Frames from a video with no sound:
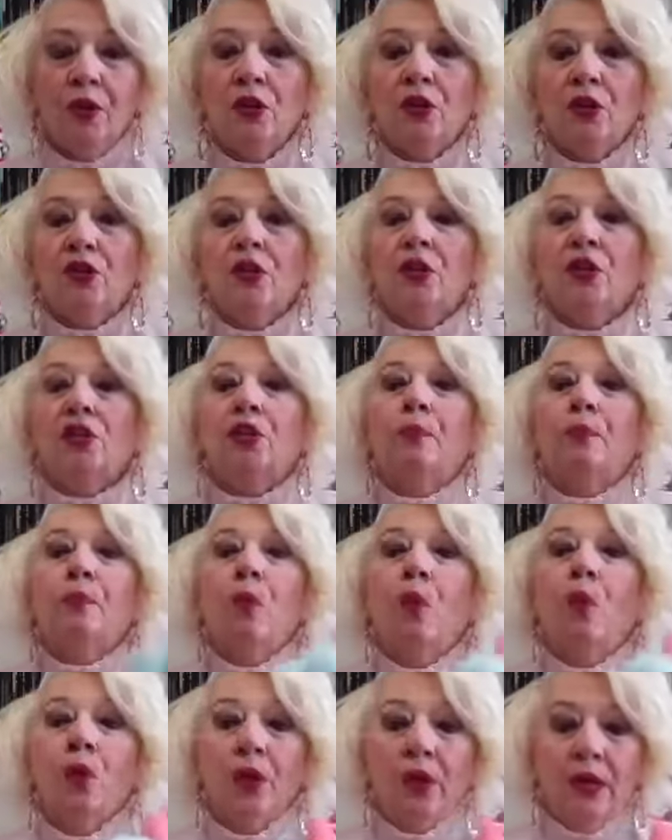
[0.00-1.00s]
There's the
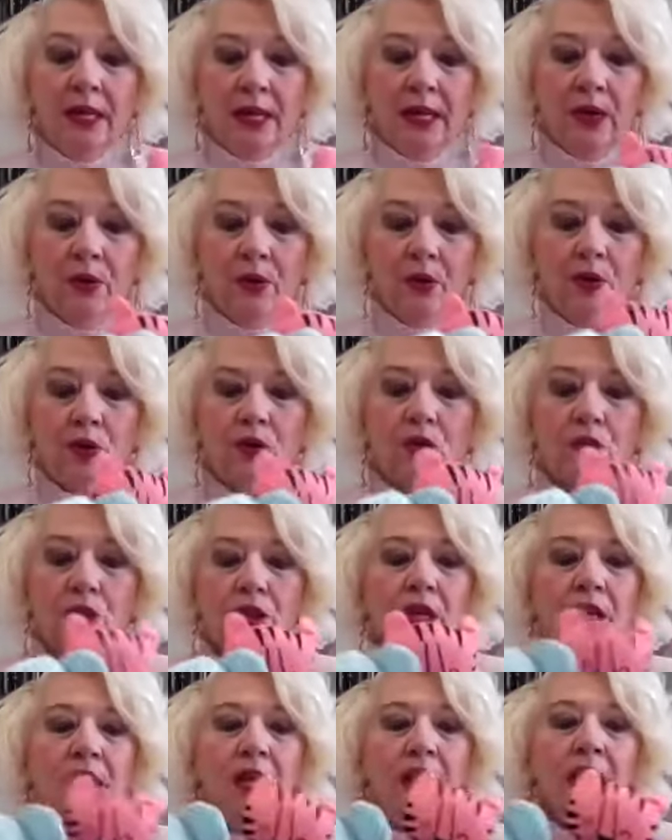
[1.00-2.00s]
supporting
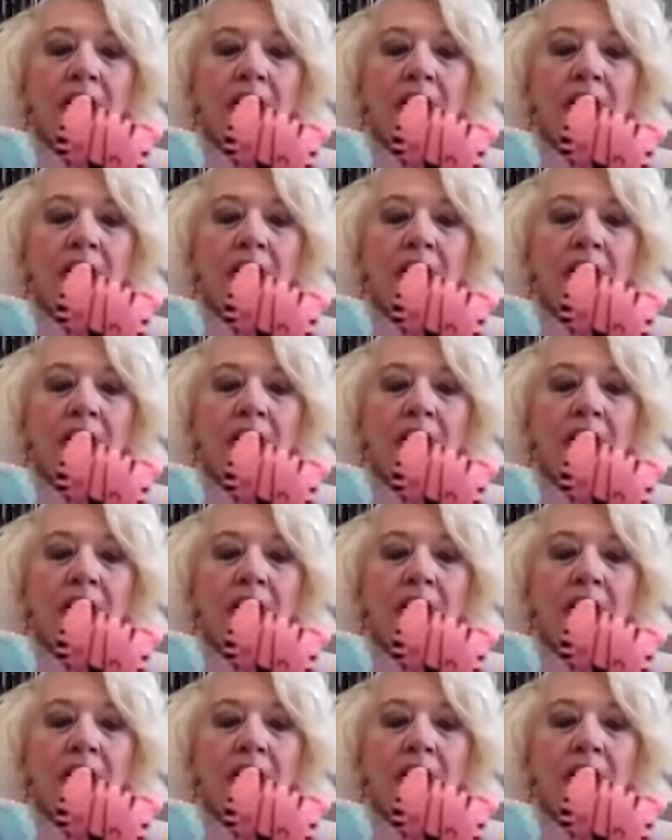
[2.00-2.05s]
characters.